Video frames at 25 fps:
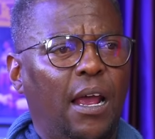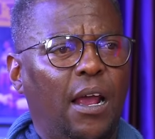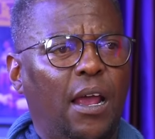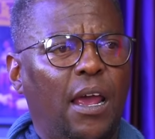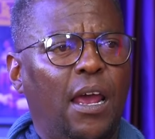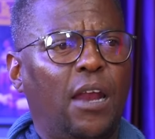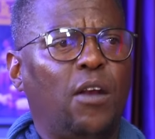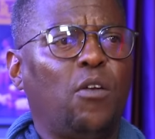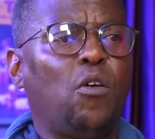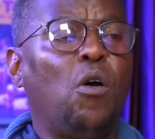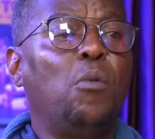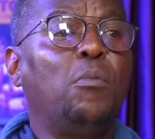
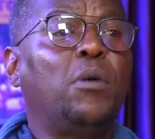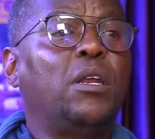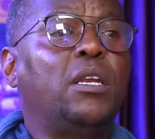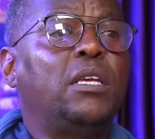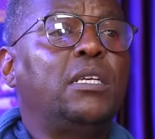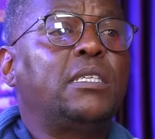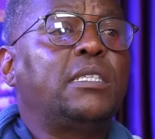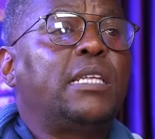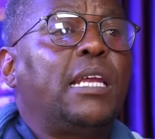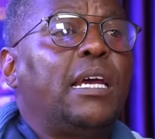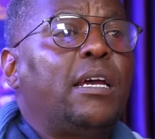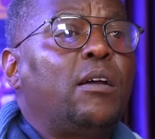And comedy
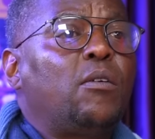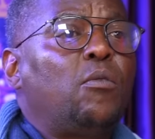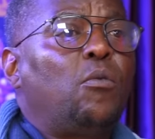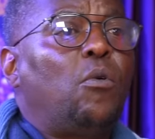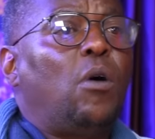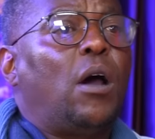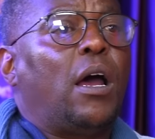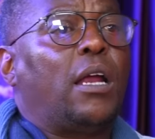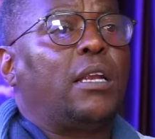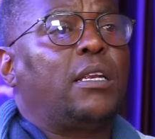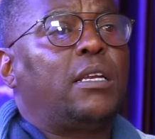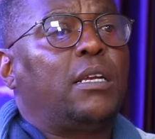is like,
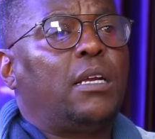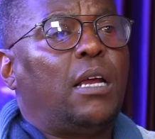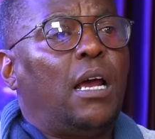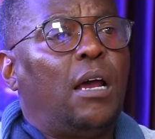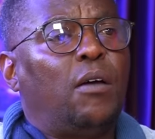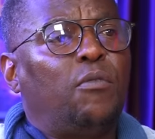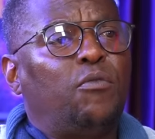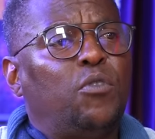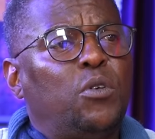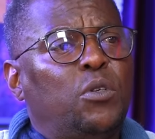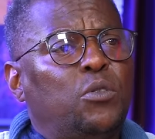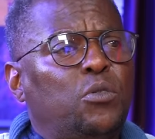what?
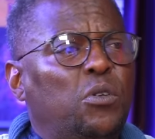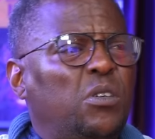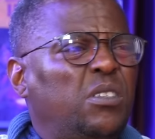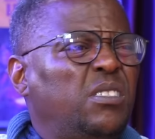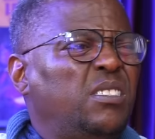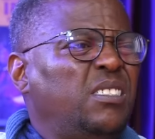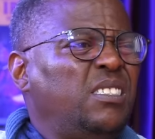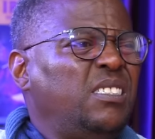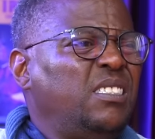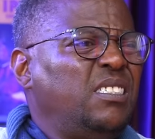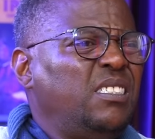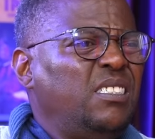I've always thought,
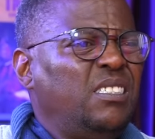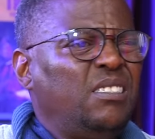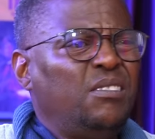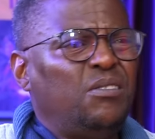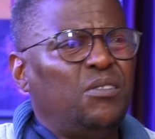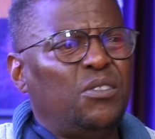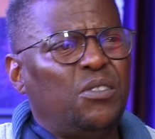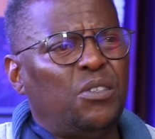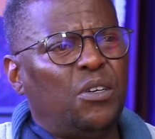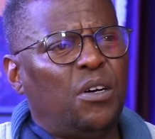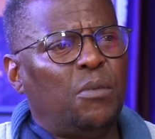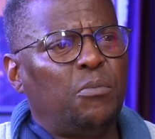
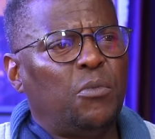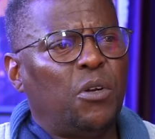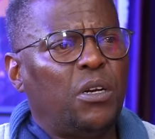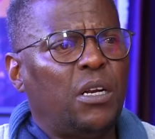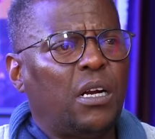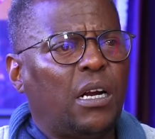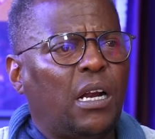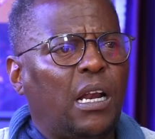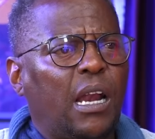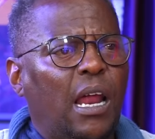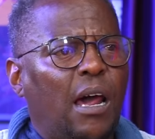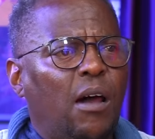you know, I'm not
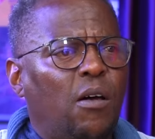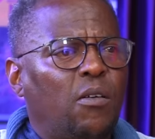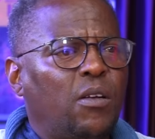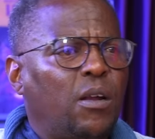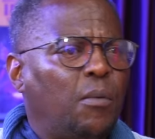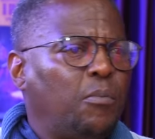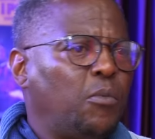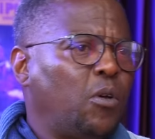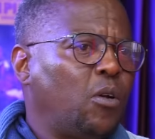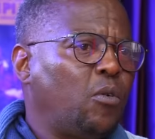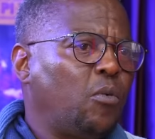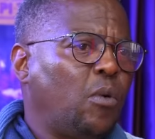a clown,
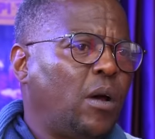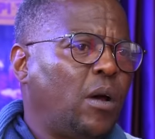I'm not